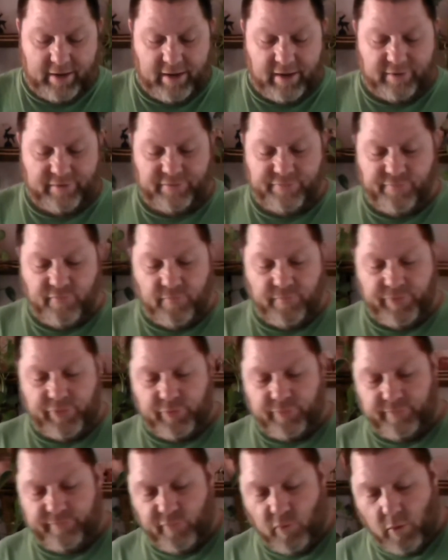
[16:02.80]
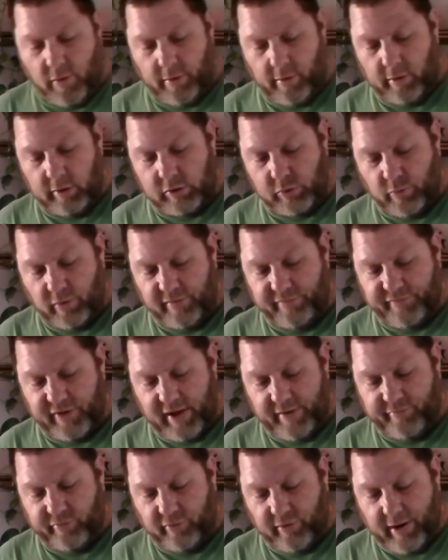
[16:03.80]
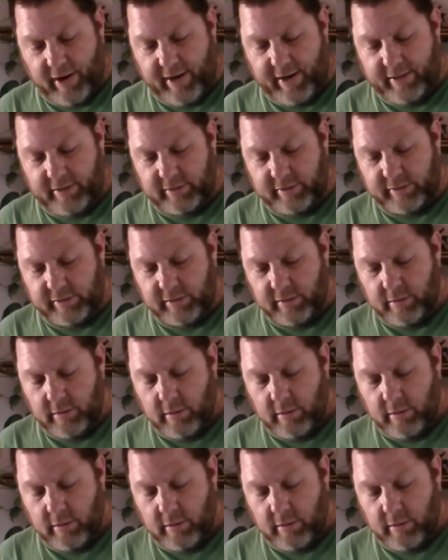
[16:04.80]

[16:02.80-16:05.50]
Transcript: is 425 grains